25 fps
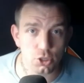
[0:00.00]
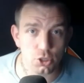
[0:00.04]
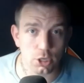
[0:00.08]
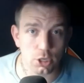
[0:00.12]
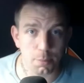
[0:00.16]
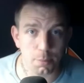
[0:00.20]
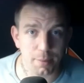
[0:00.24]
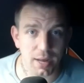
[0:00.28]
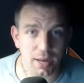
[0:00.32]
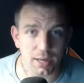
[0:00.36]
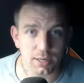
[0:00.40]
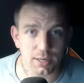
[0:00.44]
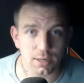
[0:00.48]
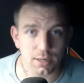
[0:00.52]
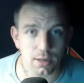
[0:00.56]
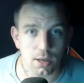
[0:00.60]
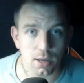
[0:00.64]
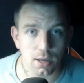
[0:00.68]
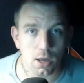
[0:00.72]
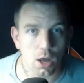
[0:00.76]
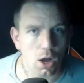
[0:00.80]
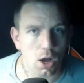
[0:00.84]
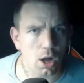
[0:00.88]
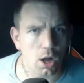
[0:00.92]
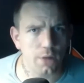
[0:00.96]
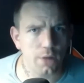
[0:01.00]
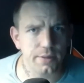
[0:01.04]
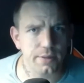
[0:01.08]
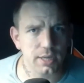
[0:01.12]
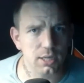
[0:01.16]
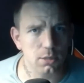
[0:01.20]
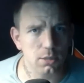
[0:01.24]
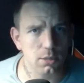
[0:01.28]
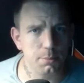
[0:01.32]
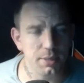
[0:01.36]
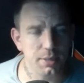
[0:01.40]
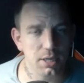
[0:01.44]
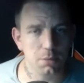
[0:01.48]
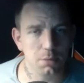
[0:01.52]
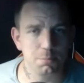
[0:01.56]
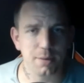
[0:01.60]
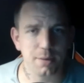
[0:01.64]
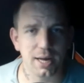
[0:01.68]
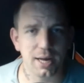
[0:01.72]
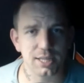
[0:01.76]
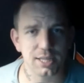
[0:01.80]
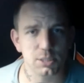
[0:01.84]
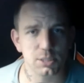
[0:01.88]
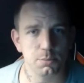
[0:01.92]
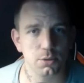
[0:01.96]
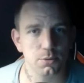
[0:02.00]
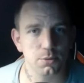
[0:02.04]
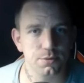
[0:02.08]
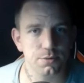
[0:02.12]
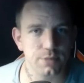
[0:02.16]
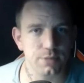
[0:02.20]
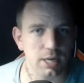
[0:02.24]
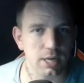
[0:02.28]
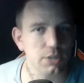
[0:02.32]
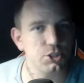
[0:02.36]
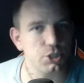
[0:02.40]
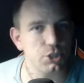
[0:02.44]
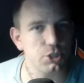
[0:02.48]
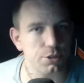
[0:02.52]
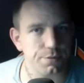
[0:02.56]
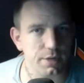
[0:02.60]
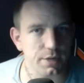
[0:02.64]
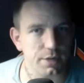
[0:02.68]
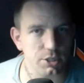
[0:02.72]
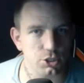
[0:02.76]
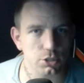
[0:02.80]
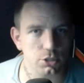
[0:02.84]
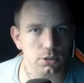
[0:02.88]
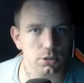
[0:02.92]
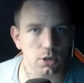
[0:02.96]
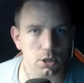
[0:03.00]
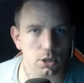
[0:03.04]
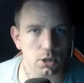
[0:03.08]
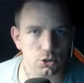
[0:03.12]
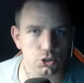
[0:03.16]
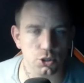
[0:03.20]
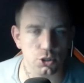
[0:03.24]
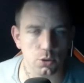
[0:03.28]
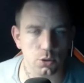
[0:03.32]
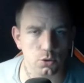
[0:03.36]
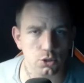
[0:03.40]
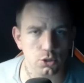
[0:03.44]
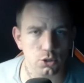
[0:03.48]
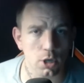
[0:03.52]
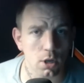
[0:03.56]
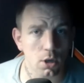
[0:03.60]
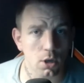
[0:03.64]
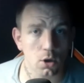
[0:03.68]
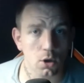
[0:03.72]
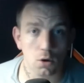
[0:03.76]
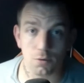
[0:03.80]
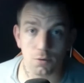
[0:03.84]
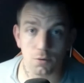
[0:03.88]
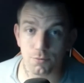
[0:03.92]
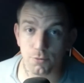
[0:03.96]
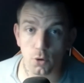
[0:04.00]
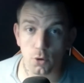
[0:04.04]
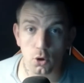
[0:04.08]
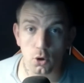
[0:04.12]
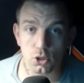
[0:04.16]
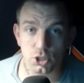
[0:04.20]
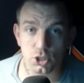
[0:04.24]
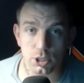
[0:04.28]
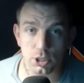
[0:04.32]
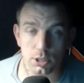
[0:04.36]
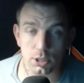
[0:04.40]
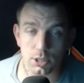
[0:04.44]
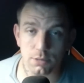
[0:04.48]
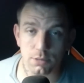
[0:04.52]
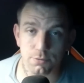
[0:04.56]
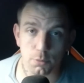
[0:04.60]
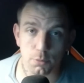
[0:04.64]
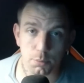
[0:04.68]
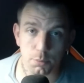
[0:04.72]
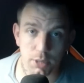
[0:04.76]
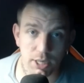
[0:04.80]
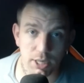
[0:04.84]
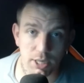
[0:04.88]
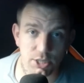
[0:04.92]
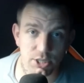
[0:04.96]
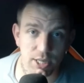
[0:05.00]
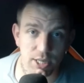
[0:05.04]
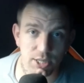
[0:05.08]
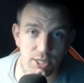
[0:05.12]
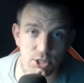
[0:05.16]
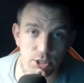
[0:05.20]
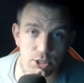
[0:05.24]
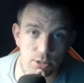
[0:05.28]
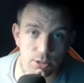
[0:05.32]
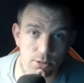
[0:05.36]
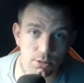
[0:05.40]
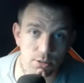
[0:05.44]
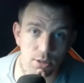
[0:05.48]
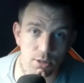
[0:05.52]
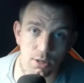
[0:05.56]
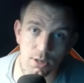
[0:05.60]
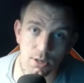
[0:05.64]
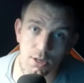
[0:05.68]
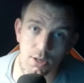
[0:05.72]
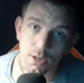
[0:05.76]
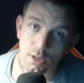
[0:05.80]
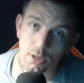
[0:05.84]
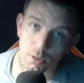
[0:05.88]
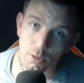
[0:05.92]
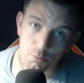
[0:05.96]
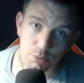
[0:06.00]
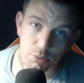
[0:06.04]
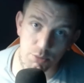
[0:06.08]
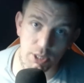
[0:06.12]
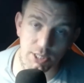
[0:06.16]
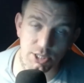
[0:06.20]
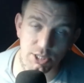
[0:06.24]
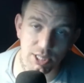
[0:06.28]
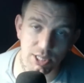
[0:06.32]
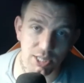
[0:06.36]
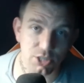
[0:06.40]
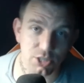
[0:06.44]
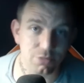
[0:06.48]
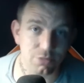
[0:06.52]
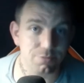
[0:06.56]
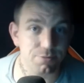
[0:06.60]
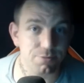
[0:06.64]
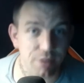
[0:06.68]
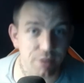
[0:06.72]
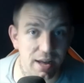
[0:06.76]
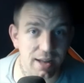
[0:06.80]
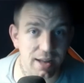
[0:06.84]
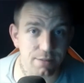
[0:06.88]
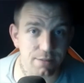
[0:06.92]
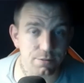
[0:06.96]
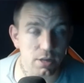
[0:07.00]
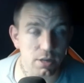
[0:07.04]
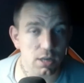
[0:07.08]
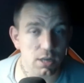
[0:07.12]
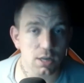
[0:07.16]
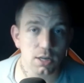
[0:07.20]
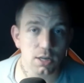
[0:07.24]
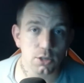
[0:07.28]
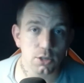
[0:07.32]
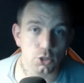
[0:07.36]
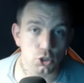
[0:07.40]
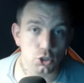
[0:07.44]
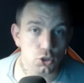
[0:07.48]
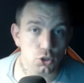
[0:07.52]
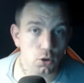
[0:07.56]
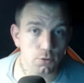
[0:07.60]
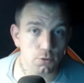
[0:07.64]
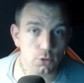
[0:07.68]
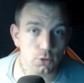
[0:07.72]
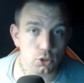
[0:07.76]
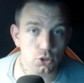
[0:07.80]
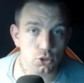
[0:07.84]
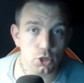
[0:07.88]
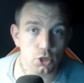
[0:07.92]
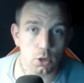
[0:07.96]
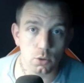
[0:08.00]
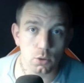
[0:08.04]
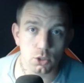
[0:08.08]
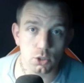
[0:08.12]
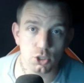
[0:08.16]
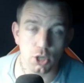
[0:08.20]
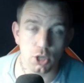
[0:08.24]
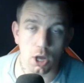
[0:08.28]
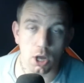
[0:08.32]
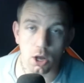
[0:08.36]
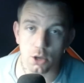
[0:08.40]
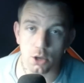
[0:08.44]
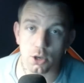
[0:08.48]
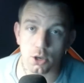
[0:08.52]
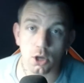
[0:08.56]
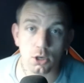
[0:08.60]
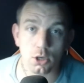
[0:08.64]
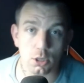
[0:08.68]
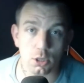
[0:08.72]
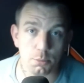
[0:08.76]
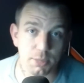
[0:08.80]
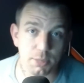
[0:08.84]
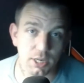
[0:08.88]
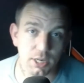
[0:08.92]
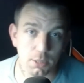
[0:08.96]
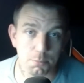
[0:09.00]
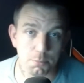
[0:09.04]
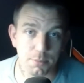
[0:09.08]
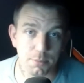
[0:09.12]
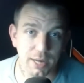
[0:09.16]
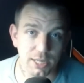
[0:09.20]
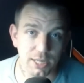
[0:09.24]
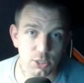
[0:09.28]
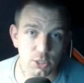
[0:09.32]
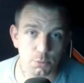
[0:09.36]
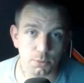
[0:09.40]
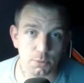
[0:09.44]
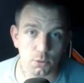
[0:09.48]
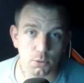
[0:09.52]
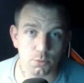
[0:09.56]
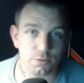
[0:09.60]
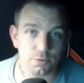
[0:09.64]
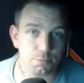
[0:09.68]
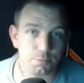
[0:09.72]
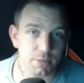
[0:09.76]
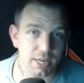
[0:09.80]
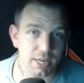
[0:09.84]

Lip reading: on the back. Are they going to be compatible with next generation consoles? Unfortunately for PlayStation and PlayStation 5, the SCUF controllers are not going to be compatible with